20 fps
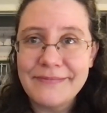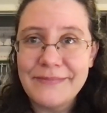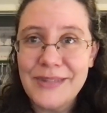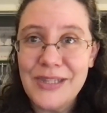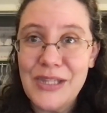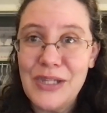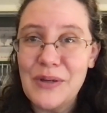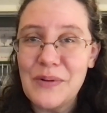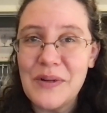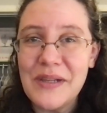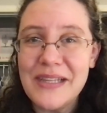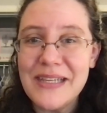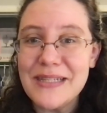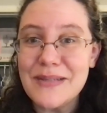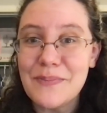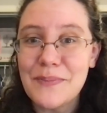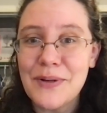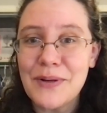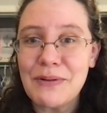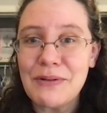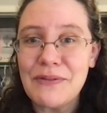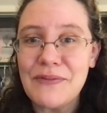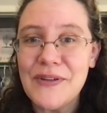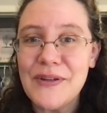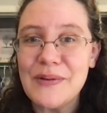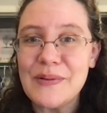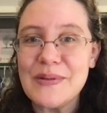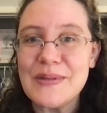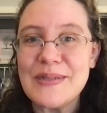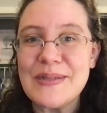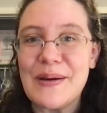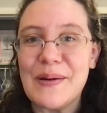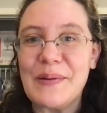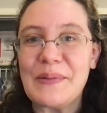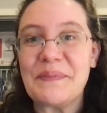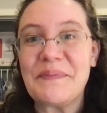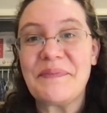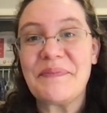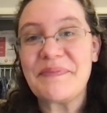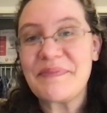new released book reviews,
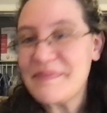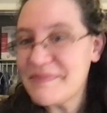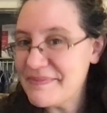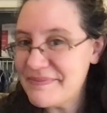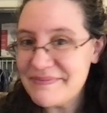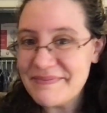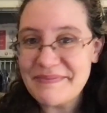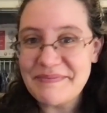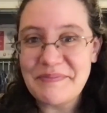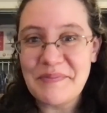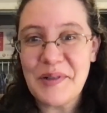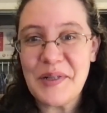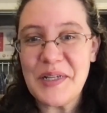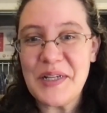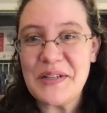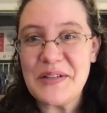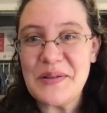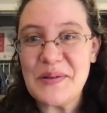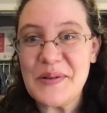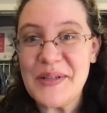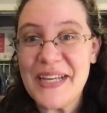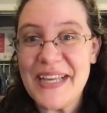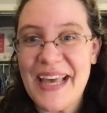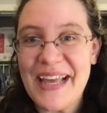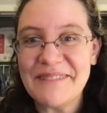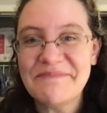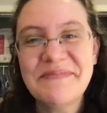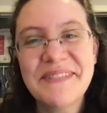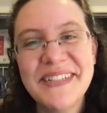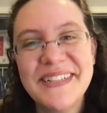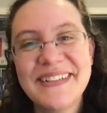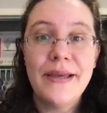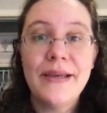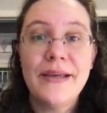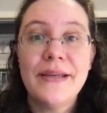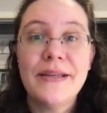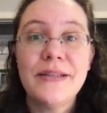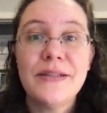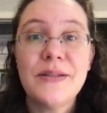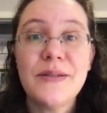so we're gonna do it again.
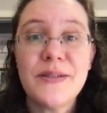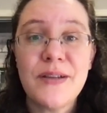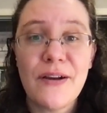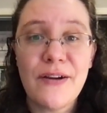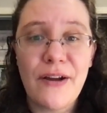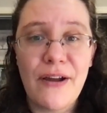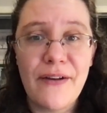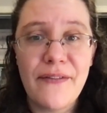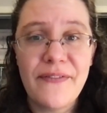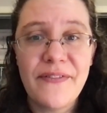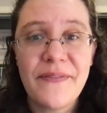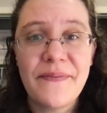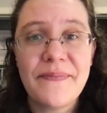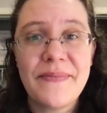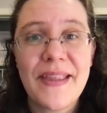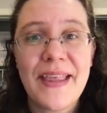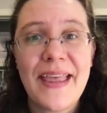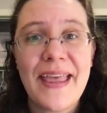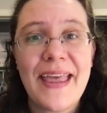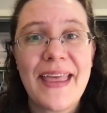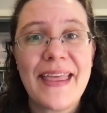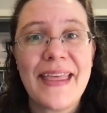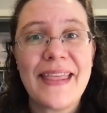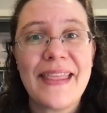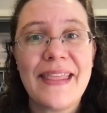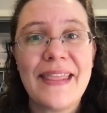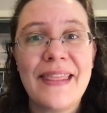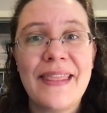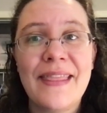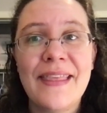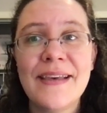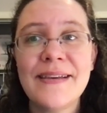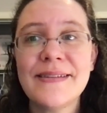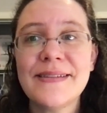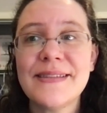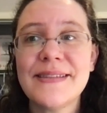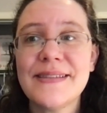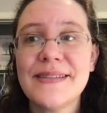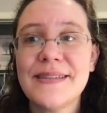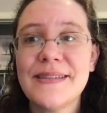To start off,
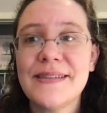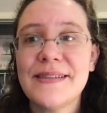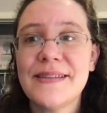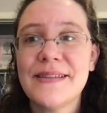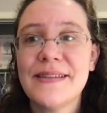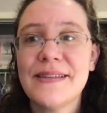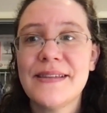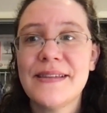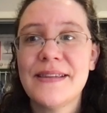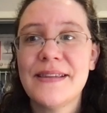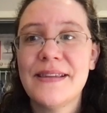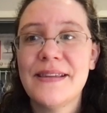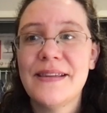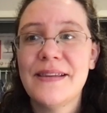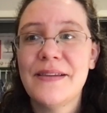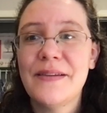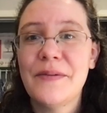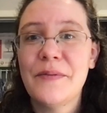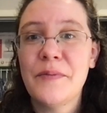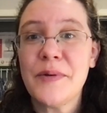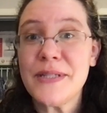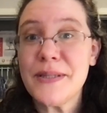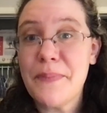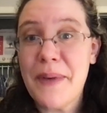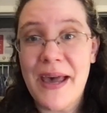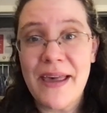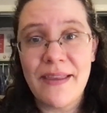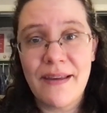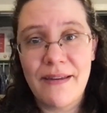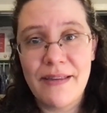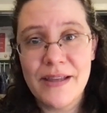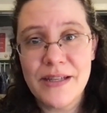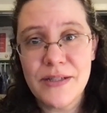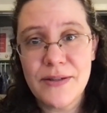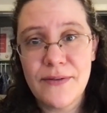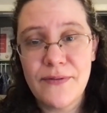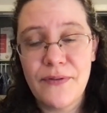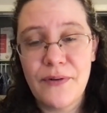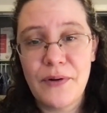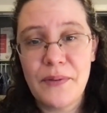this was a palate
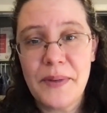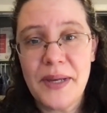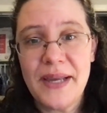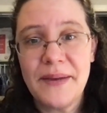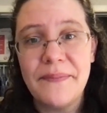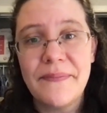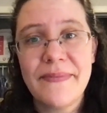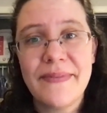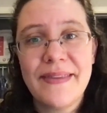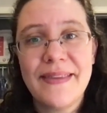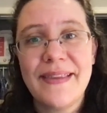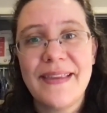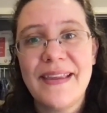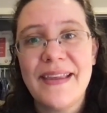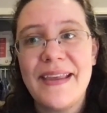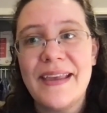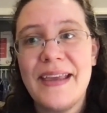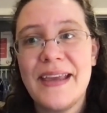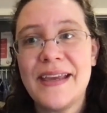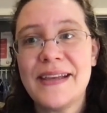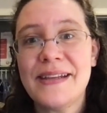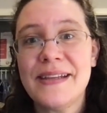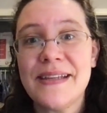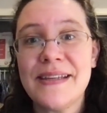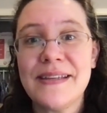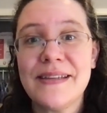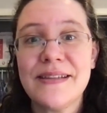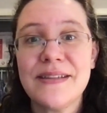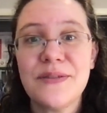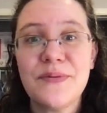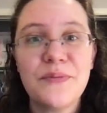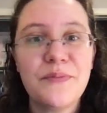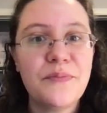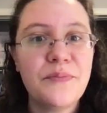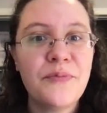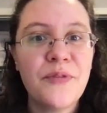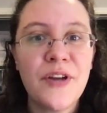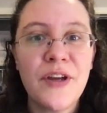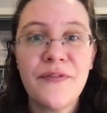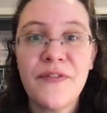cleanser for me. It is
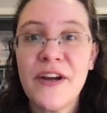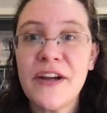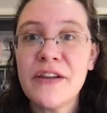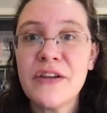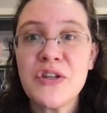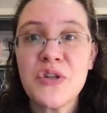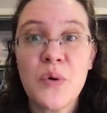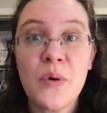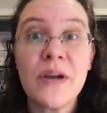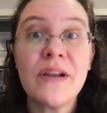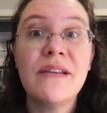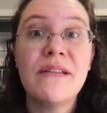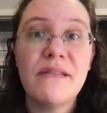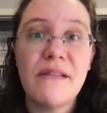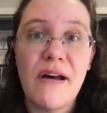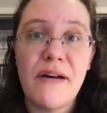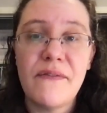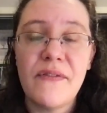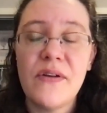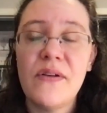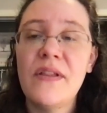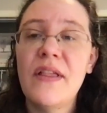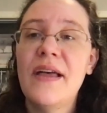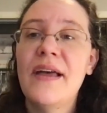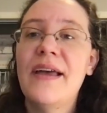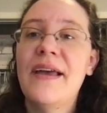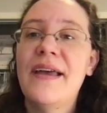a fairly short novel